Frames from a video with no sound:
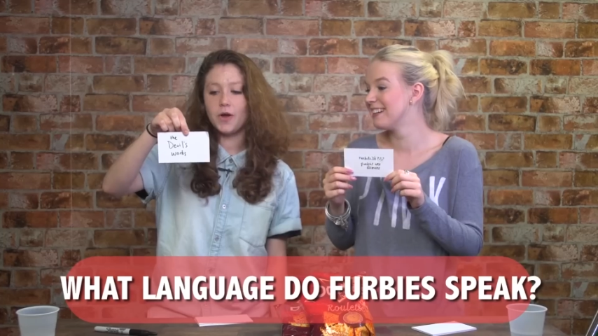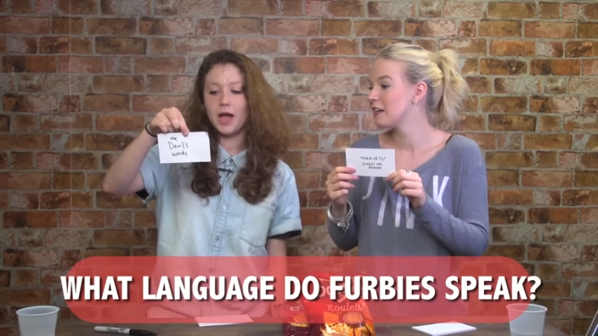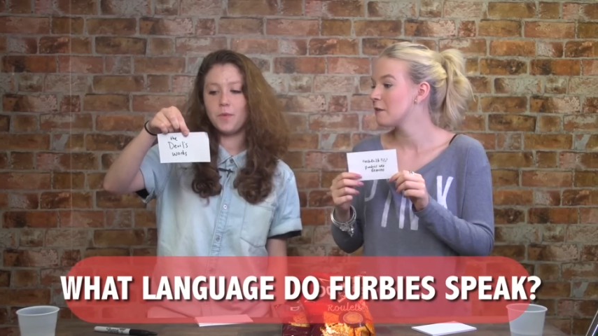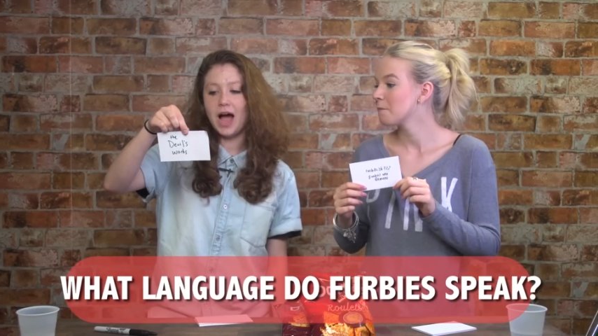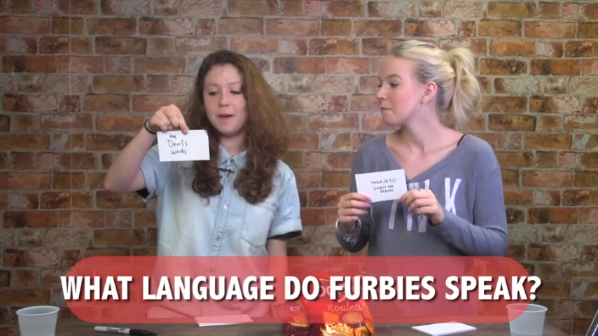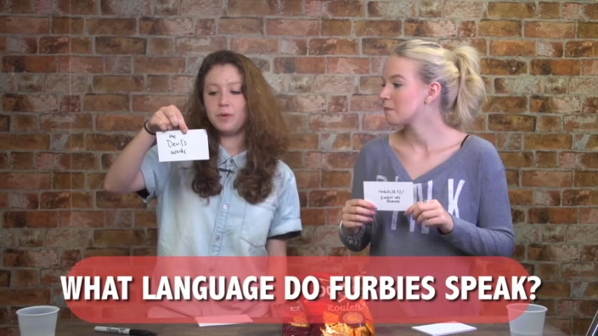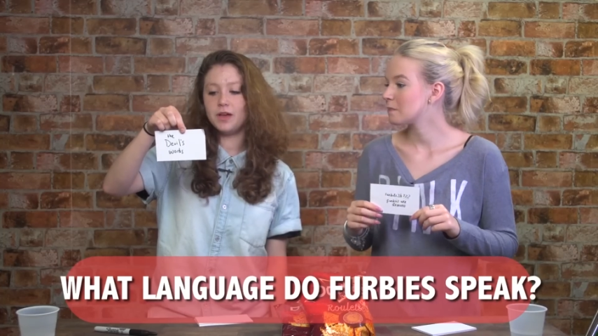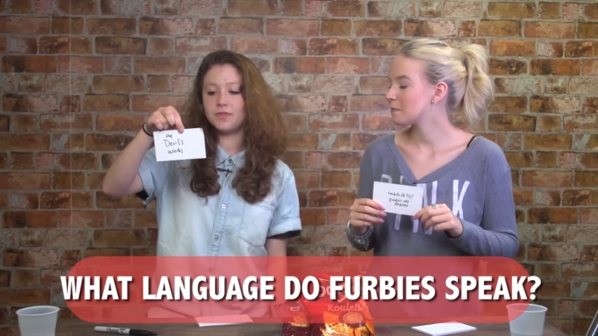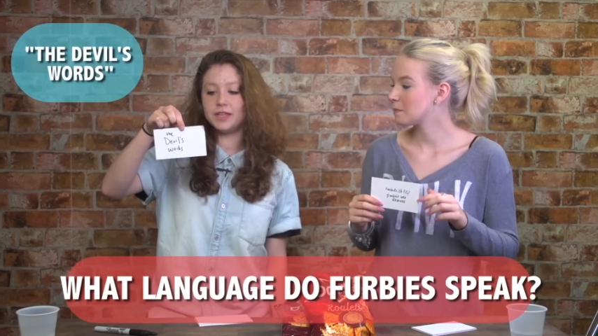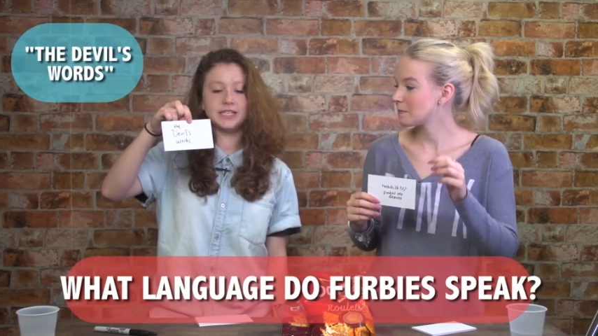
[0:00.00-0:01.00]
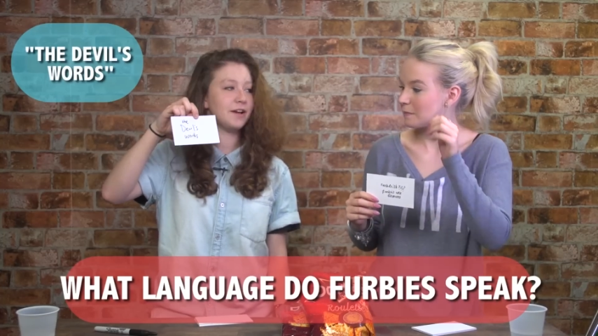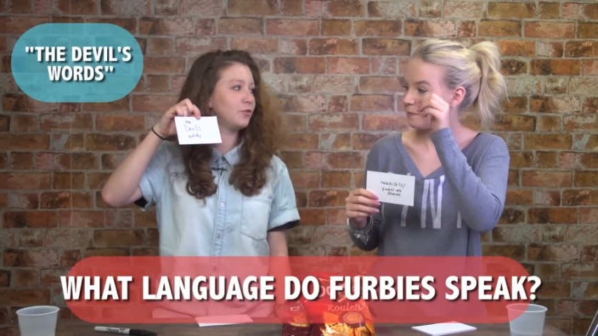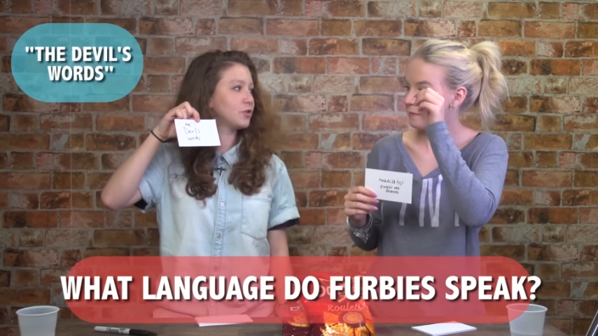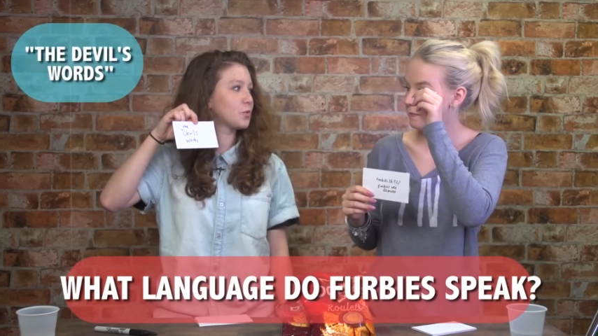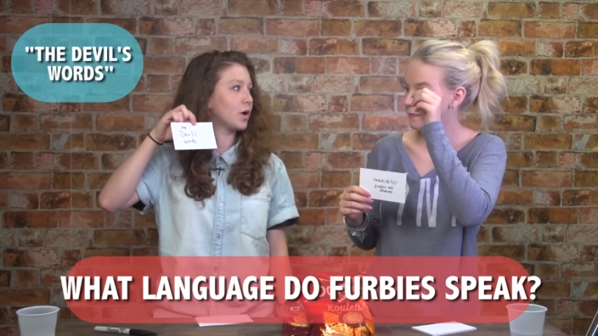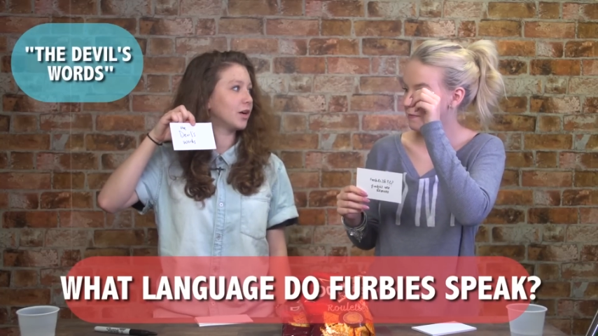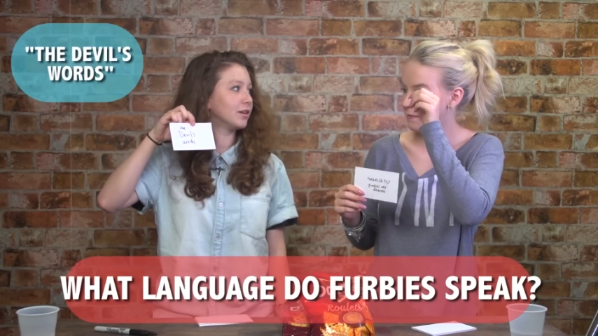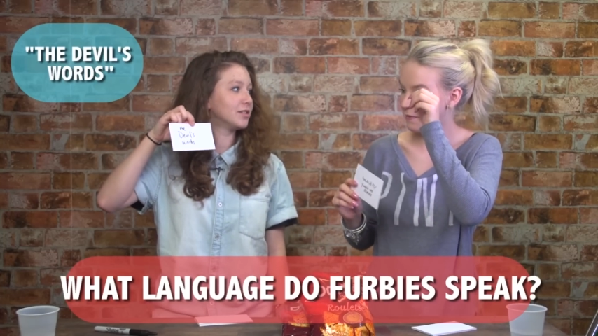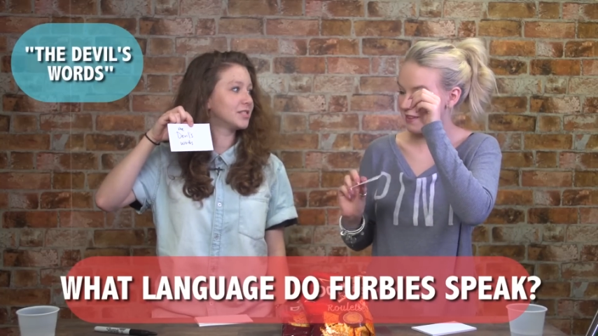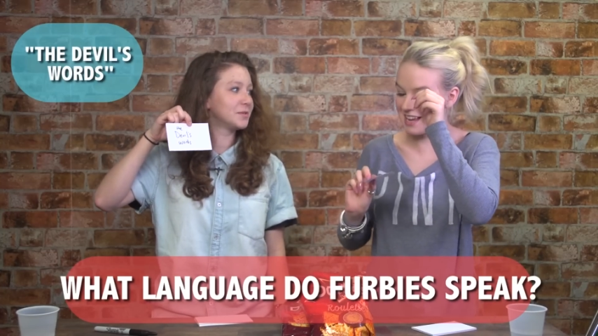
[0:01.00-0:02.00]
Speaker 1: Okay, well, I put the devil's
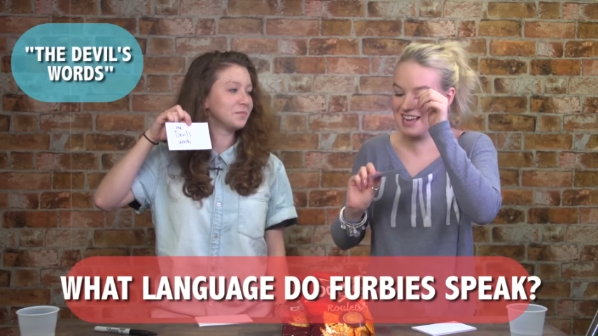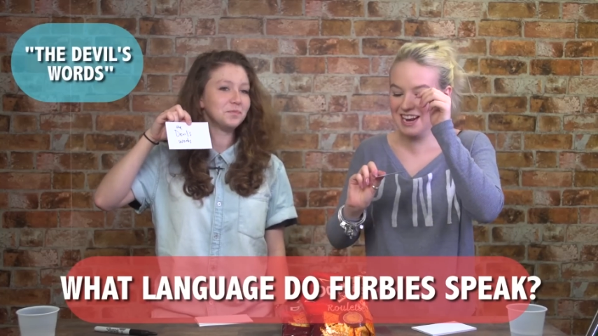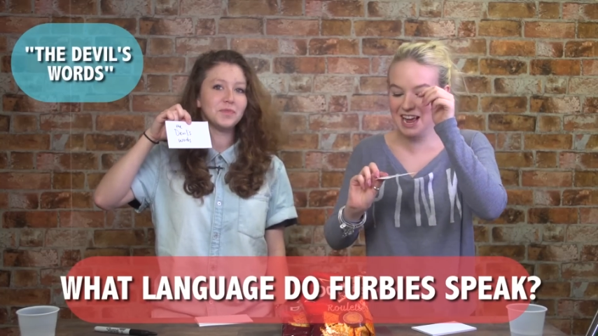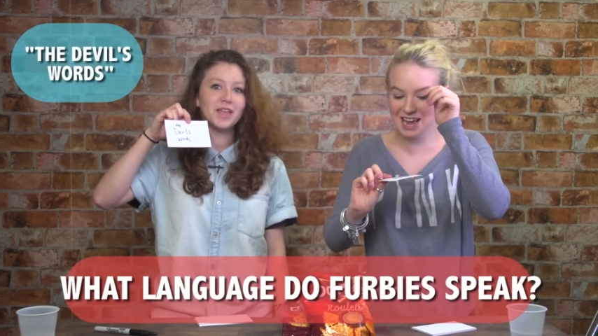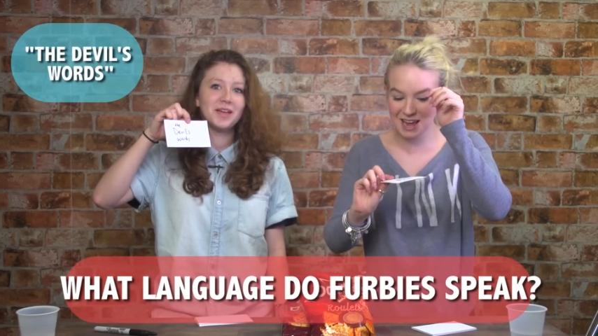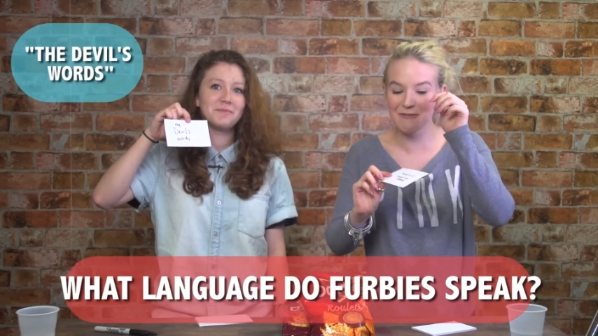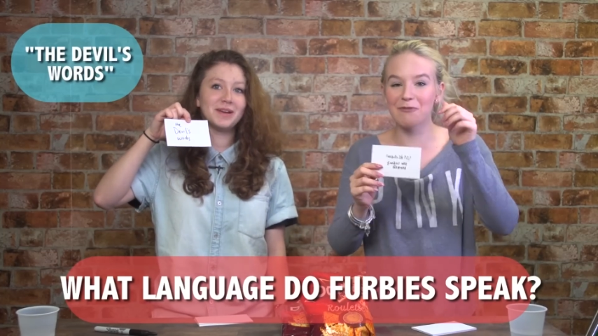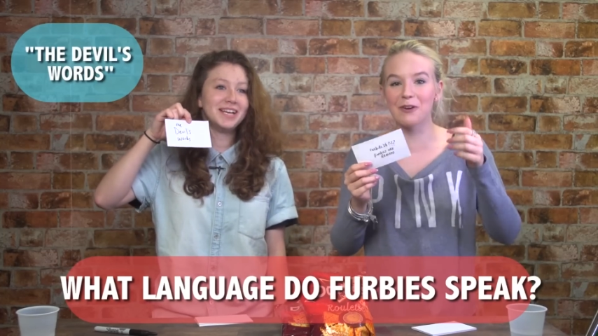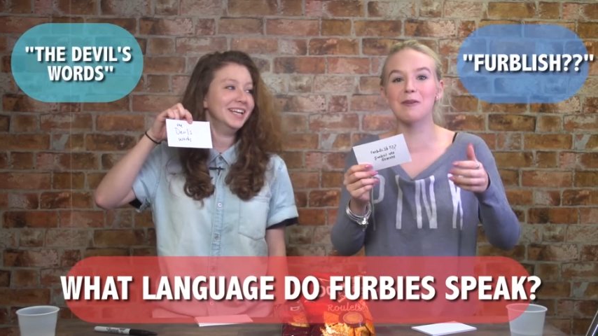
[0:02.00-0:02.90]
words. Furbish